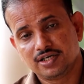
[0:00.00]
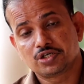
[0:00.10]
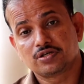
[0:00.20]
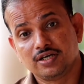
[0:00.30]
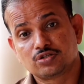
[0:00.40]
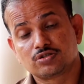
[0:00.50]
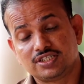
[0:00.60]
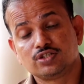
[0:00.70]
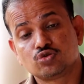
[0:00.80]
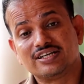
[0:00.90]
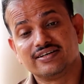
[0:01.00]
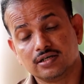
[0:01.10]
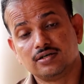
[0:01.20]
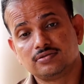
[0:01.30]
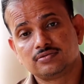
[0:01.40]
She should
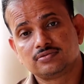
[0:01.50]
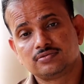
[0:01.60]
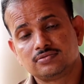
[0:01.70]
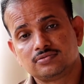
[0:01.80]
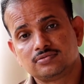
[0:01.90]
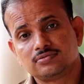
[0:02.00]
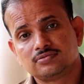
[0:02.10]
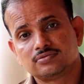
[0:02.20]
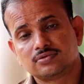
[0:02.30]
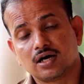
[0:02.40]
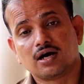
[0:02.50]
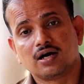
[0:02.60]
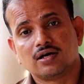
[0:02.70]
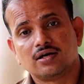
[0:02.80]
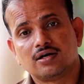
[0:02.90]
earn
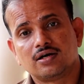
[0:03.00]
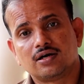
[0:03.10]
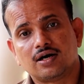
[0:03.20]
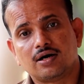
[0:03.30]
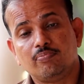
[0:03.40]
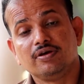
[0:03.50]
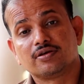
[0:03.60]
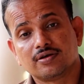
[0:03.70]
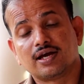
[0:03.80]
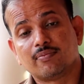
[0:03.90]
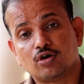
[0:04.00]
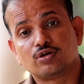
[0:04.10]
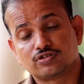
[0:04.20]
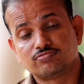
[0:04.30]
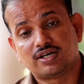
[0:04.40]
a big
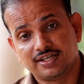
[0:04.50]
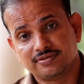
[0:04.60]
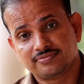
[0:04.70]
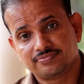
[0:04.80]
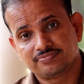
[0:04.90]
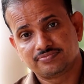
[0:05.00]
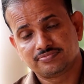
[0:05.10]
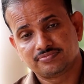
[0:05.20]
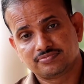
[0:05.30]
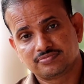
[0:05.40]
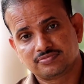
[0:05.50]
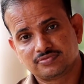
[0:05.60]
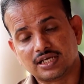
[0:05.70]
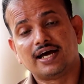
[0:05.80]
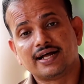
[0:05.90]
amount of money,
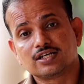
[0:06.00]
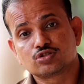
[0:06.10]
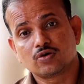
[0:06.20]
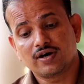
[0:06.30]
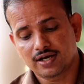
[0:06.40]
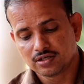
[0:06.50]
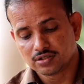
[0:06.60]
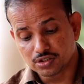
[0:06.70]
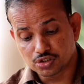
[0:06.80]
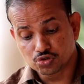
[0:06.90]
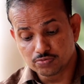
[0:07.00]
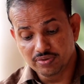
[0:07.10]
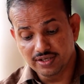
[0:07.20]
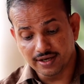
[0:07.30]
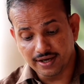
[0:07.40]
and also what? It should
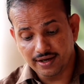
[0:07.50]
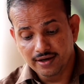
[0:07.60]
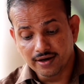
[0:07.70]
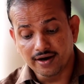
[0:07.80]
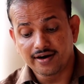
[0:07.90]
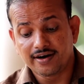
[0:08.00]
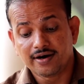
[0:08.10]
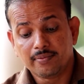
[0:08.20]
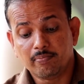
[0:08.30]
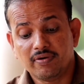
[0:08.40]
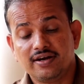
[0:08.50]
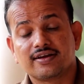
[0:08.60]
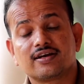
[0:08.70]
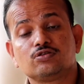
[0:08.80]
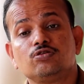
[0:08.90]
be a
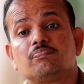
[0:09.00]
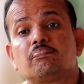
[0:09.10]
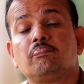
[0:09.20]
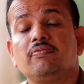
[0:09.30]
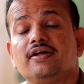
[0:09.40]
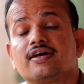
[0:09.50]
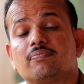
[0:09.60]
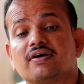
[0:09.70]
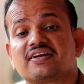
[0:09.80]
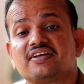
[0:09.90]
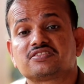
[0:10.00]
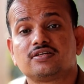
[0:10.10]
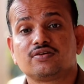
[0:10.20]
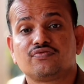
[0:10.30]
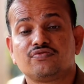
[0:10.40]
good medical
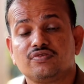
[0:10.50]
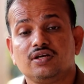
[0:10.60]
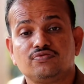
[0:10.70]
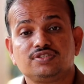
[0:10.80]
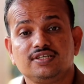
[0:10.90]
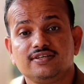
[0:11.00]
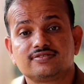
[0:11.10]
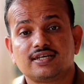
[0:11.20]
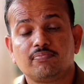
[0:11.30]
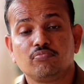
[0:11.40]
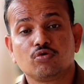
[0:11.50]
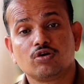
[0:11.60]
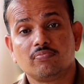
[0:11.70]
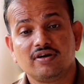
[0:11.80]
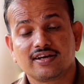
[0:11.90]
practitioner. If she is a
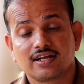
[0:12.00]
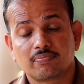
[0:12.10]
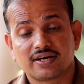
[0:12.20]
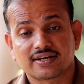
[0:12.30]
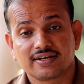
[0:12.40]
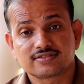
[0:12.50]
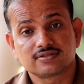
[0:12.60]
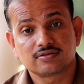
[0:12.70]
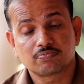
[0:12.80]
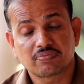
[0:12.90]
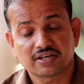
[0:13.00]
good medical practitioner,